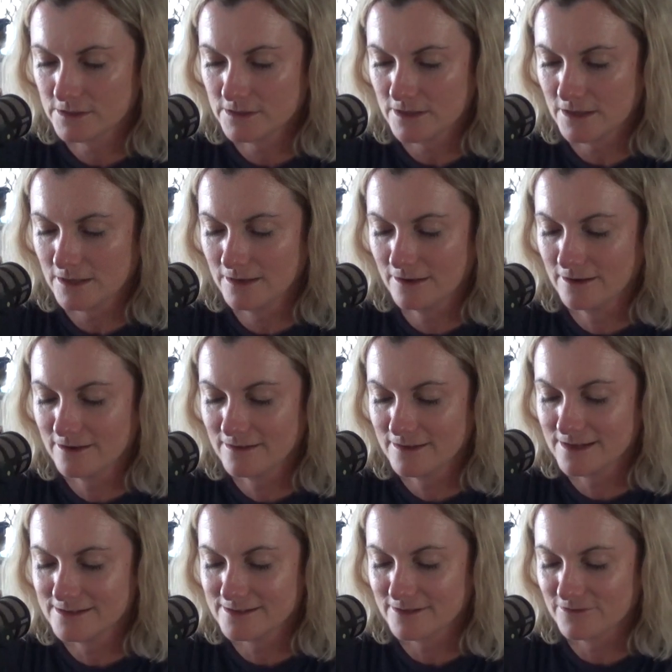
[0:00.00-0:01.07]
a lot of
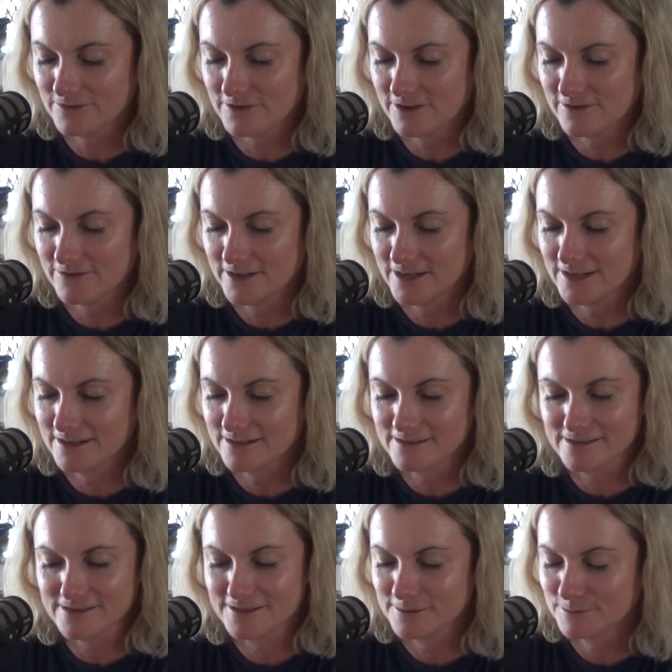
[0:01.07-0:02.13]
these are very funny because
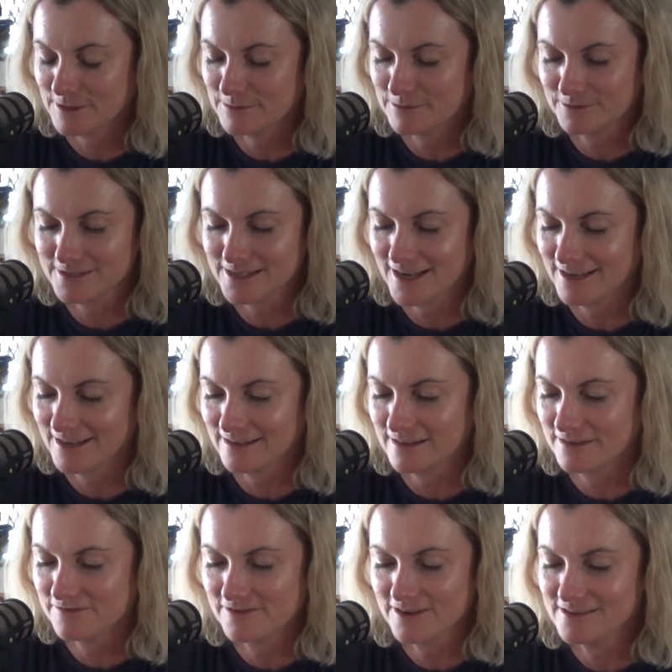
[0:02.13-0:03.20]
it's just people tagging
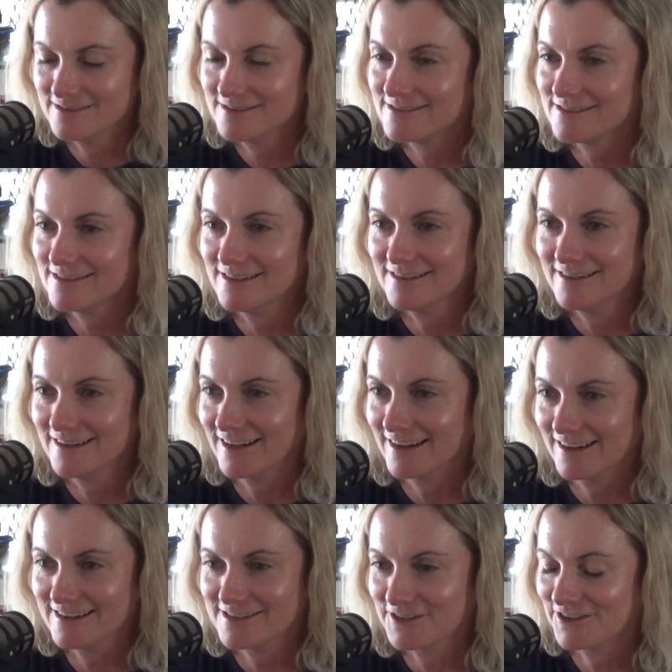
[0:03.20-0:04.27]
their friends in it, and
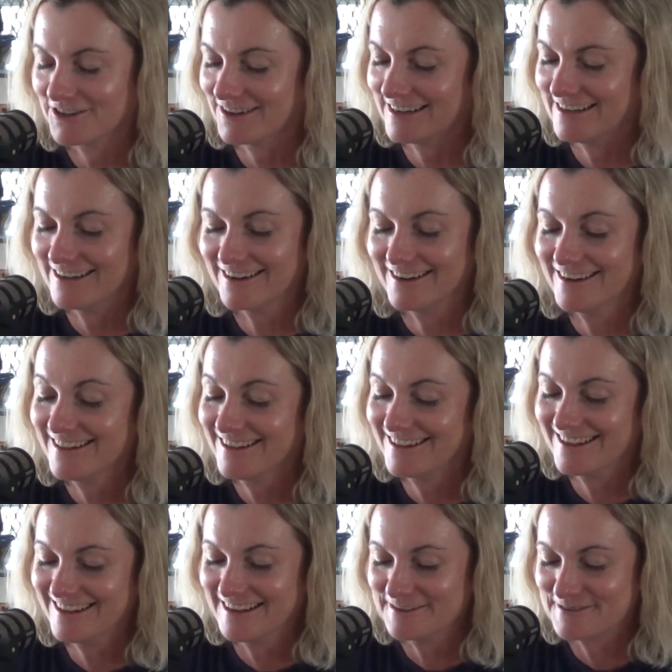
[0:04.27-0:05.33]
I totally know
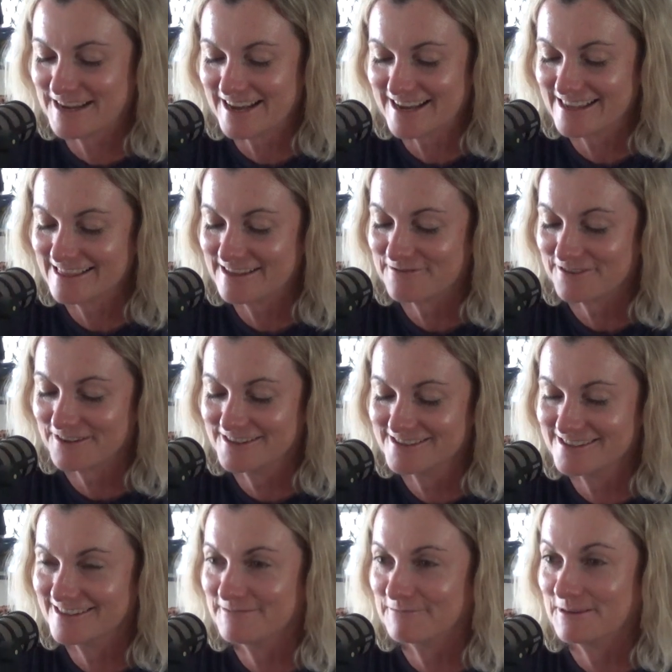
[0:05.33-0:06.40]
that they're tagging their friends
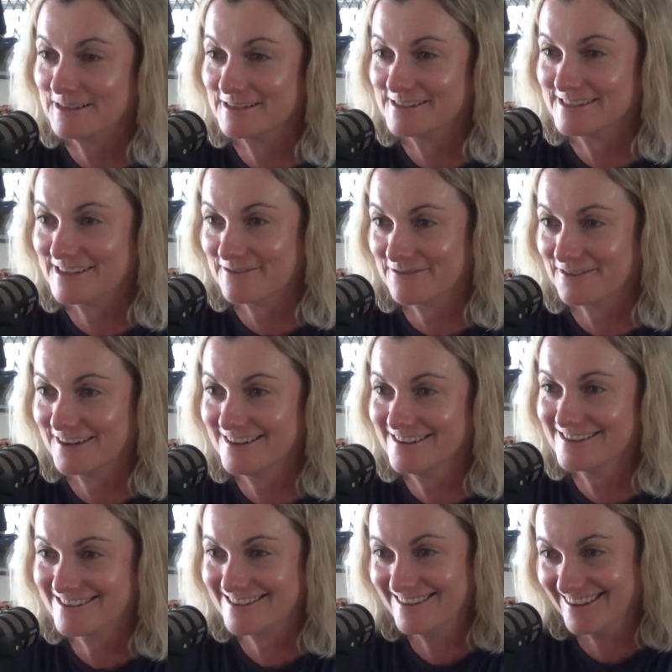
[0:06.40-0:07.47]
in it because their friend
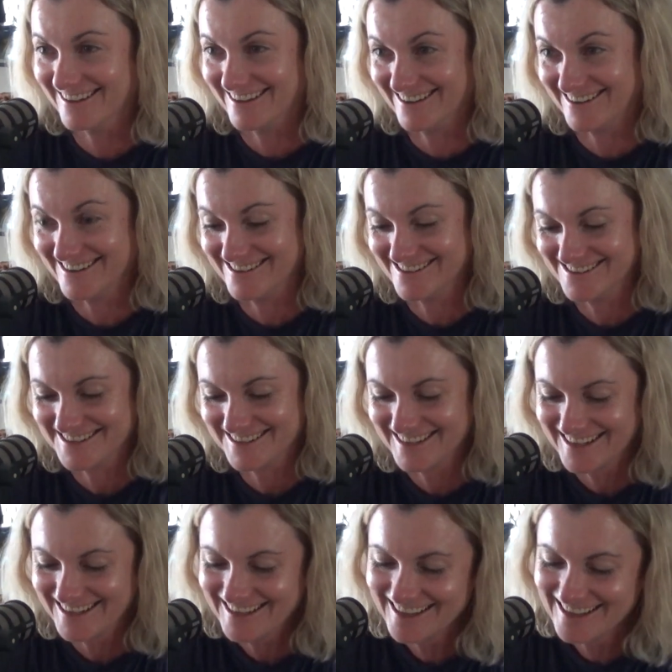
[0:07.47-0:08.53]
has had an injury.
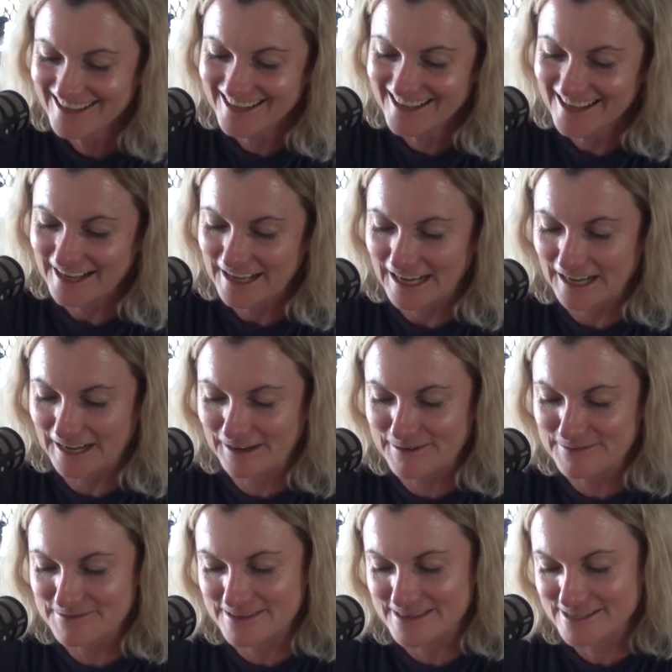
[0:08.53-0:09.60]

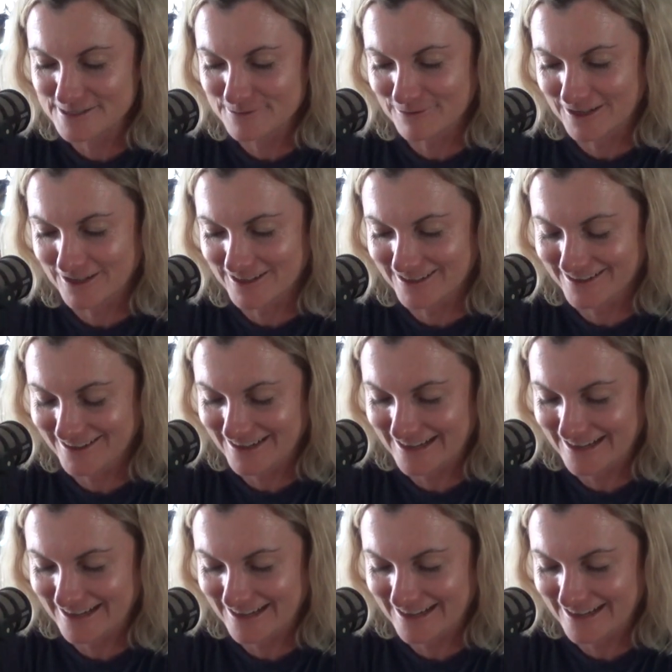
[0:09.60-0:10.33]
But this one,